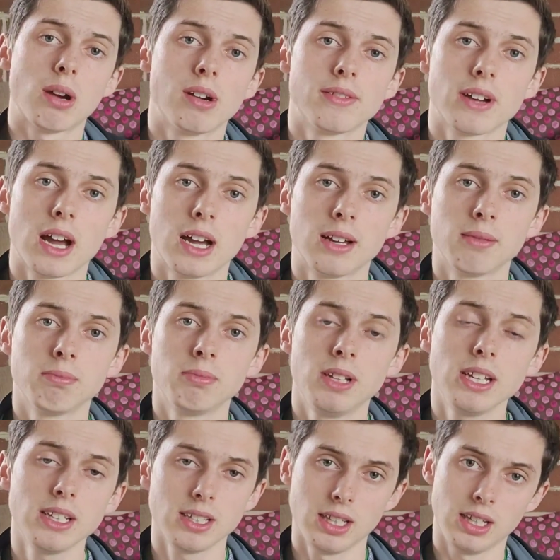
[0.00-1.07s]
I am
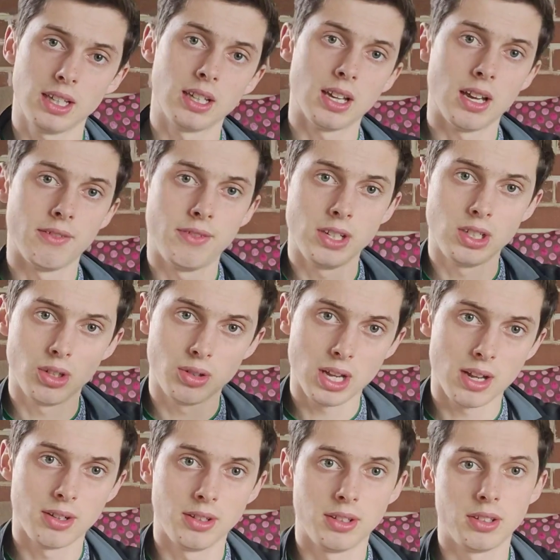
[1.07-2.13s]
linking a video down in the
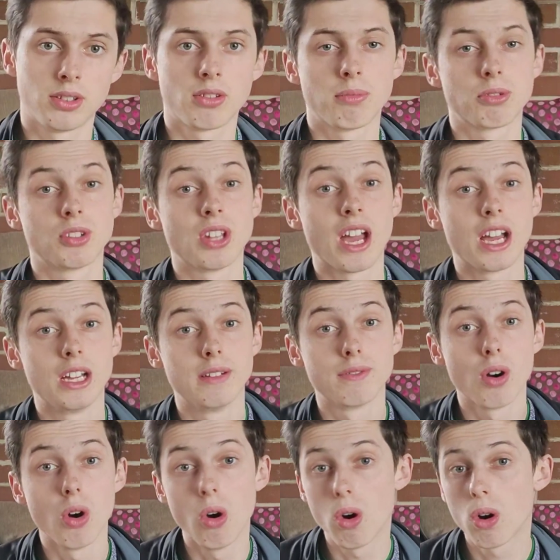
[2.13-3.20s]
description that I have
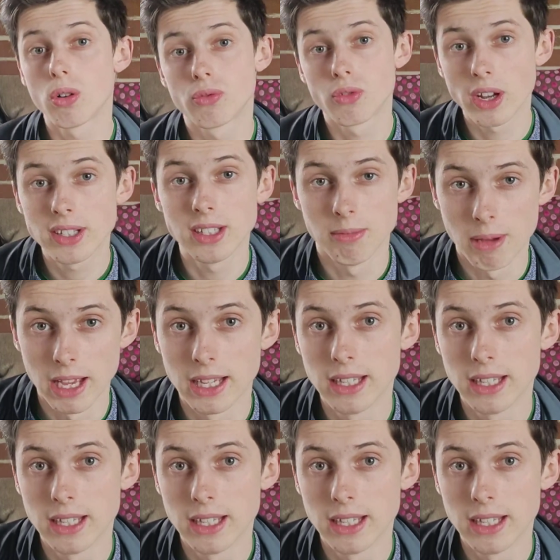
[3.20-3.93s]
already made,